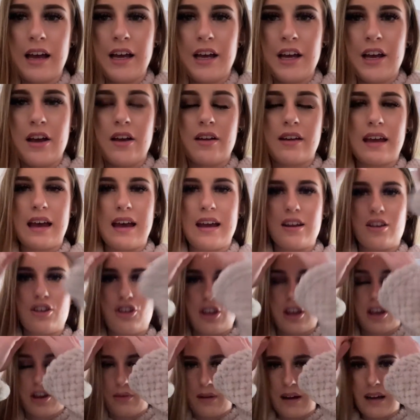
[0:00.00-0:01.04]
they get
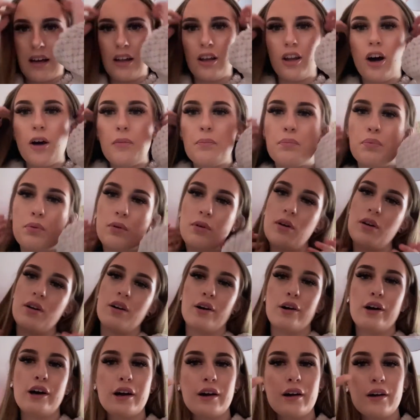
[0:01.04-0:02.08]
itchy quite a lot. But
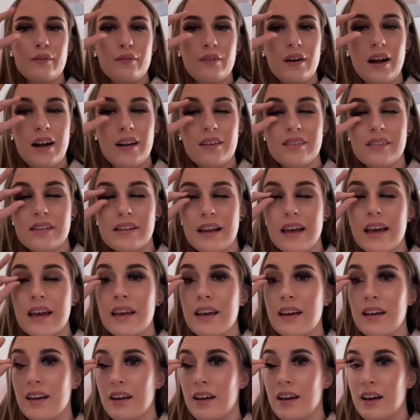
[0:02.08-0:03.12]

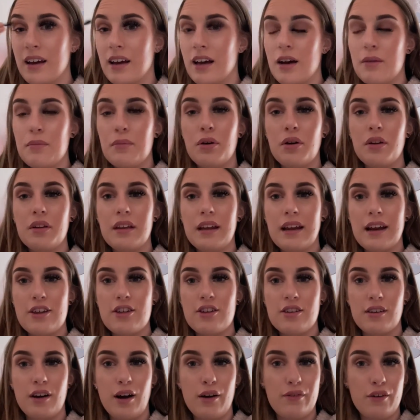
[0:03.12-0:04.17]
firstly, pull the
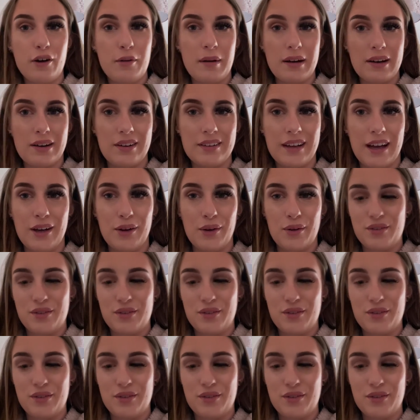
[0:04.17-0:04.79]
lashes off. Oh my god, I look